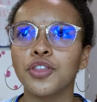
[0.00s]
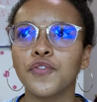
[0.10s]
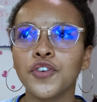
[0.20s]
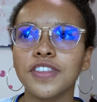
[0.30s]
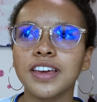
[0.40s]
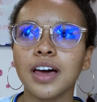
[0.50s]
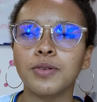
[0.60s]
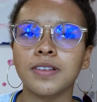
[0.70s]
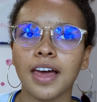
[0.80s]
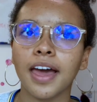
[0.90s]
first thing I
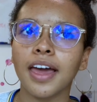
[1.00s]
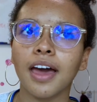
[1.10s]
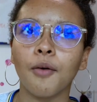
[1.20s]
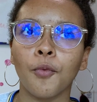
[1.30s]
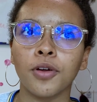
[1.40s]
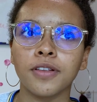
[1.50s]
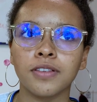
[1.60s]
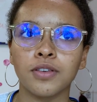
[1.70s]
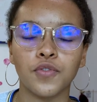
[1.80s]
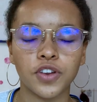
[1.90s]
would say,
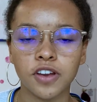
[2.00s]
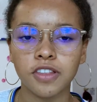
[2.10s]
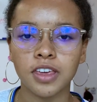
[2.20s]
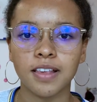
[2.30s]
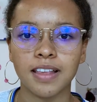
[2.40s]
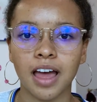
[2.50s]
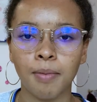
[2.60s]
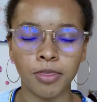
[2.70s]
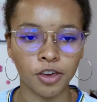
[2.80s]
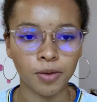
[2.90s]
once you finish the exam
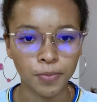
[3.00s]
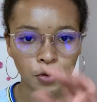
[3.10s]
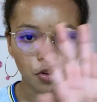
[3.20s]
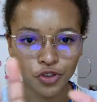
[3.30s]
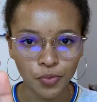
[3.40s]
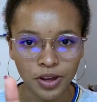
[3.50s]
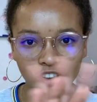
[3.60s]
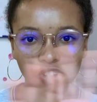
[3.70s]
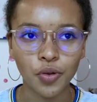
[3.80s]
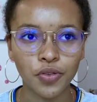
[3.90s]
and the computer screen
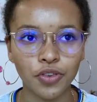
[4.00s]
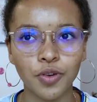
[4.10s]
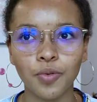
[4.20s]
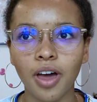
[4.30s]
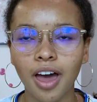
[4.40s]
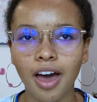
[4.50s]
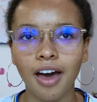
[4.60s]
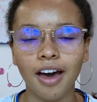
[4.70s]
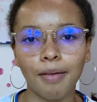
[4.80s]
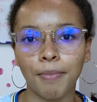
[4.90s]
shows you
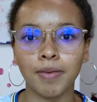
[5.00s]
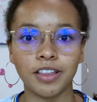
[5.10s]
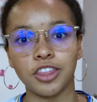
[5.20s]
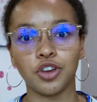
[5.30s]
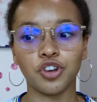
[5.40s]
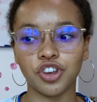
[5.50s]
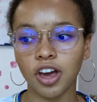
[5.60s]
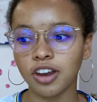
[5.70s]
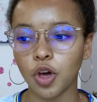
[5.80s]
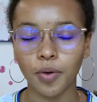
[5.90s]
basically you're
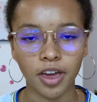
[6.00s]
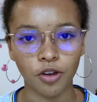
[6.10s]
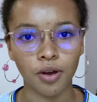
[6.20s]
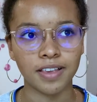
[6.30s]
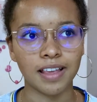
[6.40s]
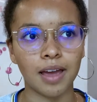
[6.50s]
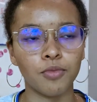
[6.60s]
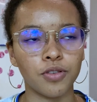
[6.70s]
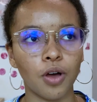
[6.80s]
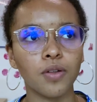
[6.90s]
done, go get your exam
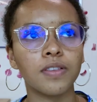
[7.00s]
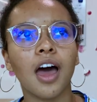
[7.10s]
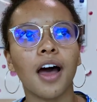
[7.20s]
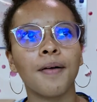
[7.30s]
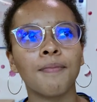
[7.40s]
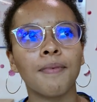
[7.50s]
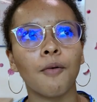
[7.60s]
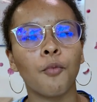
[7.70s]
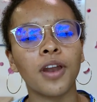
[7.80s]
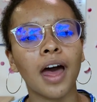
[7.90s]
results,
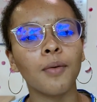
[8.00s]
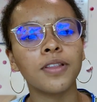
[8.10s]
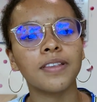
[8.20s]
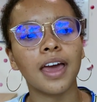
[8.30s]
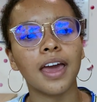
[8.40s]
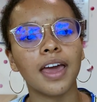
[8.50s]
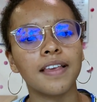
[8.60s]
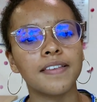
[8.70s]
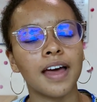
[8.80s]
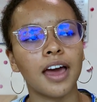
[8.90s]
what I would say
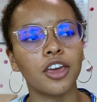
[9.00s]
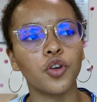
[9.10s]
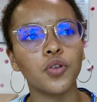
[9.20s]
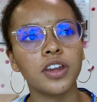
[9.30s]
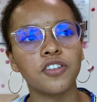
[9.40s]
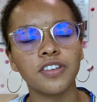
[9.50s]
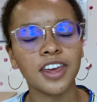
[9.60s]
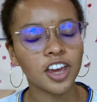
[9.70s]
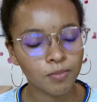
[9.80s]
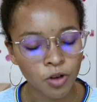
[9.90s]
is that you need just
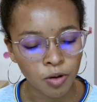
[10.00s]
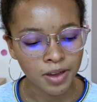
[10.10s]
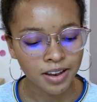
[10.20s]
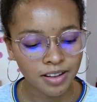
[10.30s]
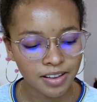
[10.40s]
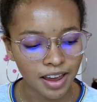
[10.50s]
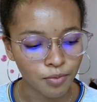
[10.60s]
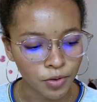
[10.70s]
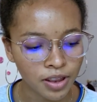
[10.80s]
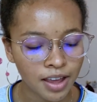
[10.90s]
take a moment and
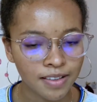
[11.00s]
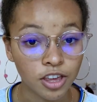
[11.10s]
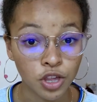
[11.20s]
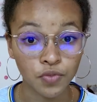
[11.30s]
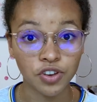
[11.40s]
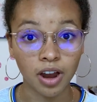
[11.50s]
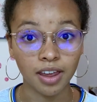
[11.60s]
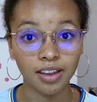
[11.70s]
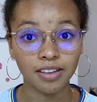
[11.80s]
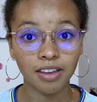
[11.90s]
realize that you've done
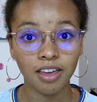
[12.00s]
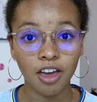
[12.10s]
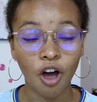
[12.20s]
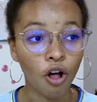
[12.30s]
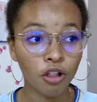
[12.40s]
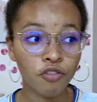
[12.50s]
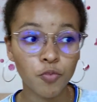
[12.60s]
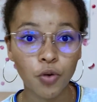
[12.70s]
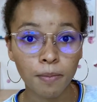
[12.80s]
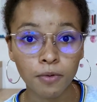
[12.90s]
it. All of the
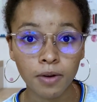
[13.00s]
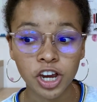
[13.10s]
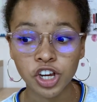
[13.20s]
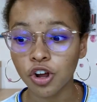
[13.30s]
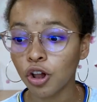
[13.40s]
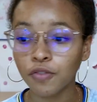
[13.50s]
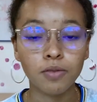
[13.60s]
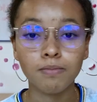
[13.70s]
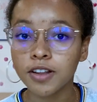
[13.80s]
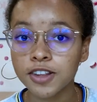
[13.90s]
preparation, all of the
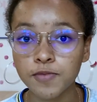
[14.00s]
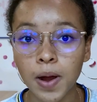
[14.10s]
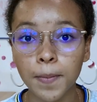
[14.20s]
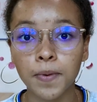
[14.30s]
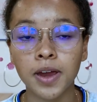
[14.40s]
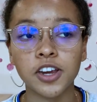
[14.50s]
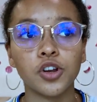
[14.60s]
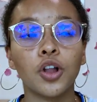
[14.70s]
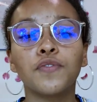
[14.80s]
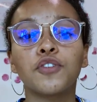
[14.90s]
months of preparation,
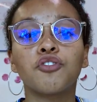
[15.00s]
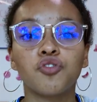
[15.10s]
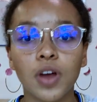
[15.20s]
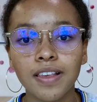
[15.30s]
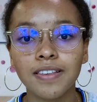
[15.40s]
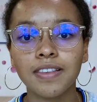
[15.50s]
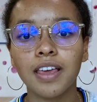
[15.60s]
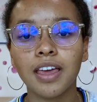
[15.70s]
all of the stress